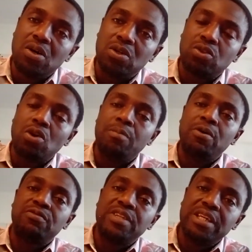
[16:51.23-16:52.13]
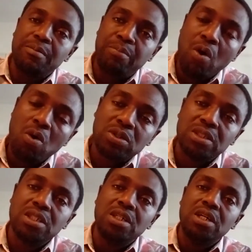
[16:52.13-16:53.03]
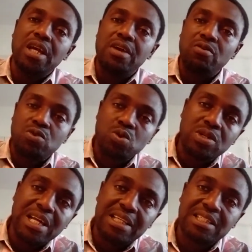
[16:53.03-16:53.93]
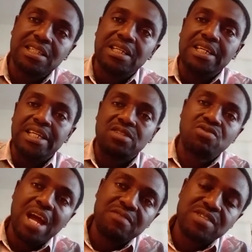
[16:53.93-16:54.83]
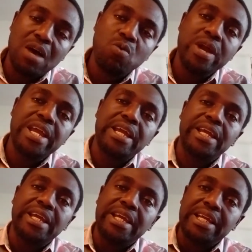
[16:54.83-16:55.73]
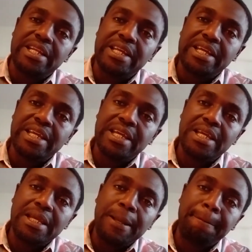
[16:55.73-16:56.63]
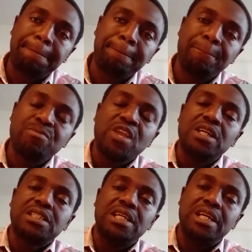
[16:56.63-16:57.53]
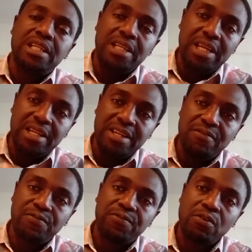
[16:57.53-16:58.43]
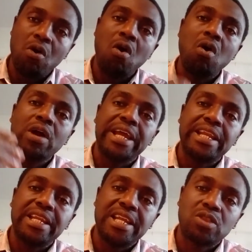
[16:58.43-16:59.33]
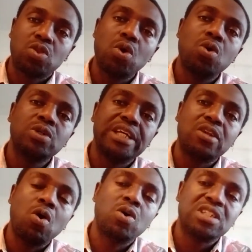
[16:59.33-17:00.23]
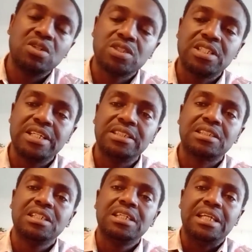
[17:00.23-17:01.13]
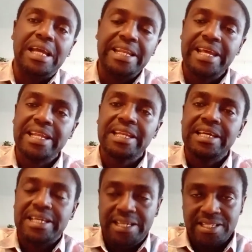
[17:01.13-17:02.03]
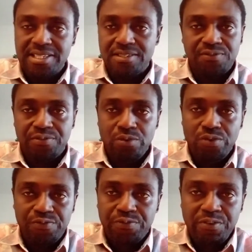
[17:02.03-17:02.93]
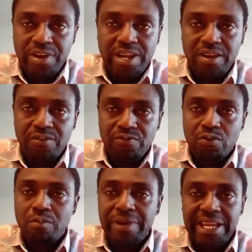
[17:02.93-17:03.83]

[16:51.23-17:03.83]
on top of the pond, so that it drives away the frog and the toad and all those things, and then it is free from